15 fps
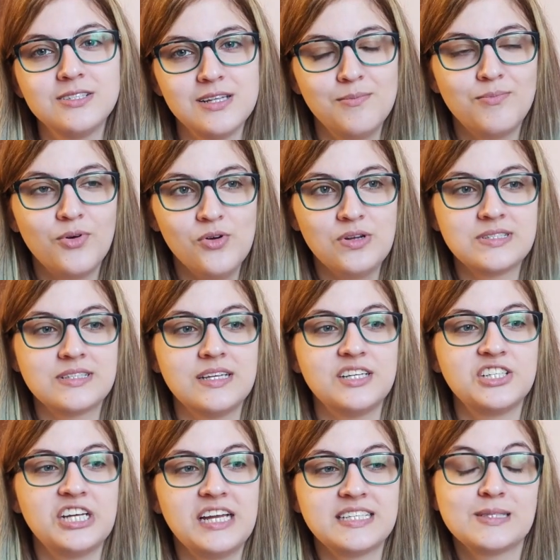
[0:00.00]
some books that
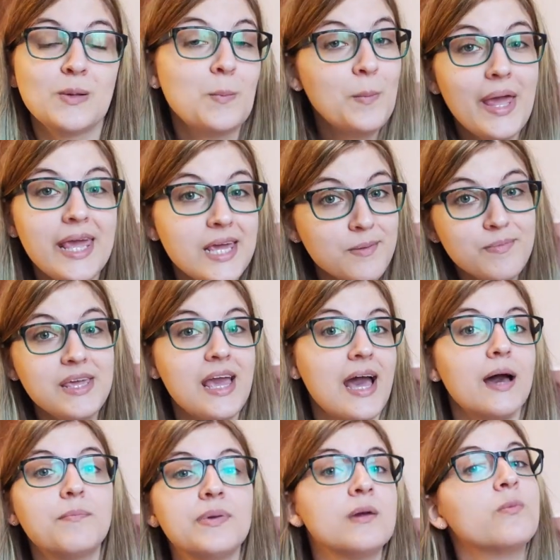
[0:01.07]
just make me
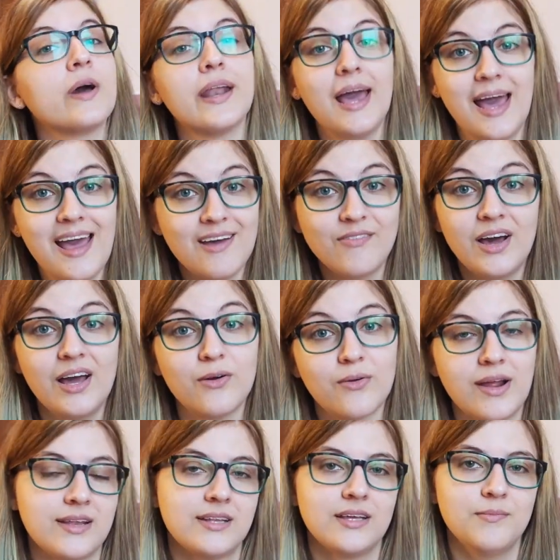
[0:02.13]
happy whenever I
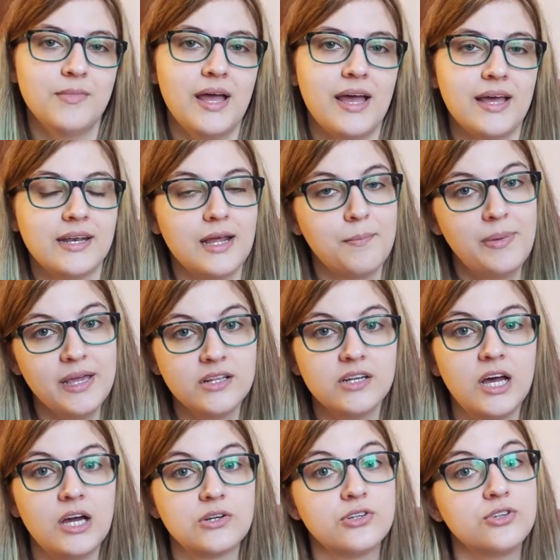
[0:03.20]
read them, and I picked
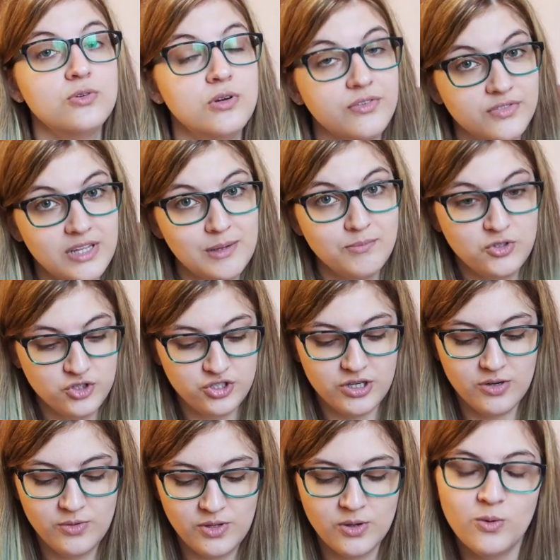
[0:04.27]
out two of them to
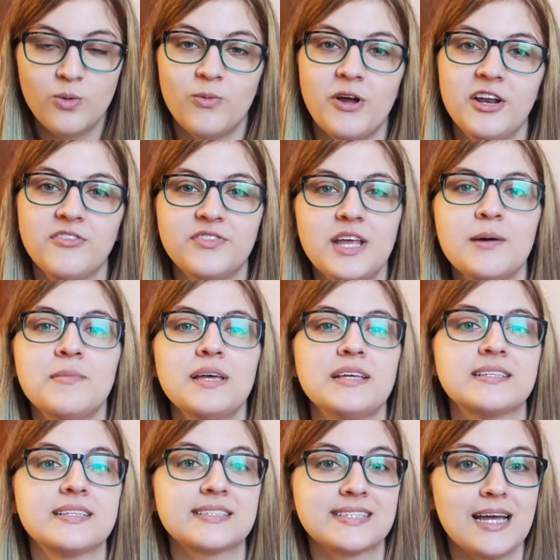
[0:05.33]
show you. One of them
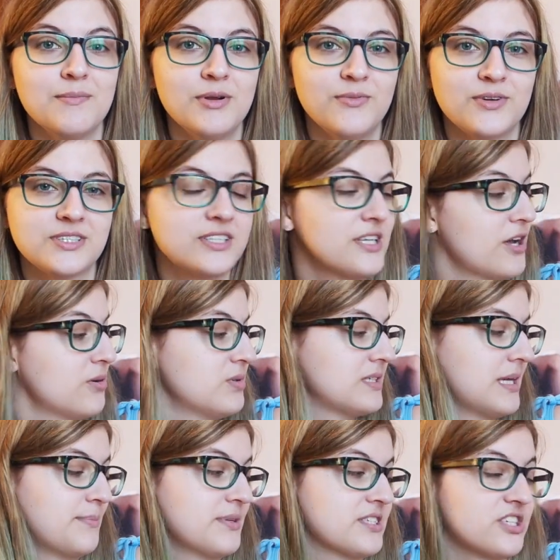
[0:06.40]
is Simon vs. the Homo
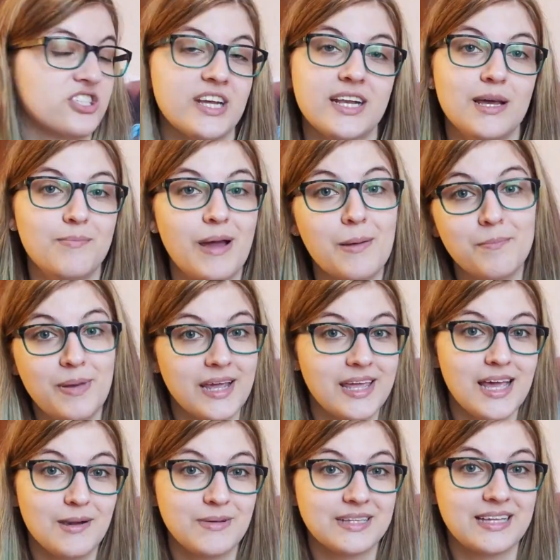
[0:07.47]
Sapiens Agenda by Becky
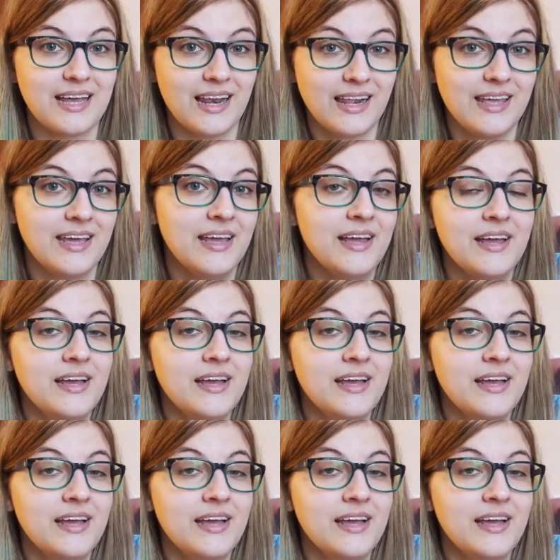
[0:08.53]
Albertalli.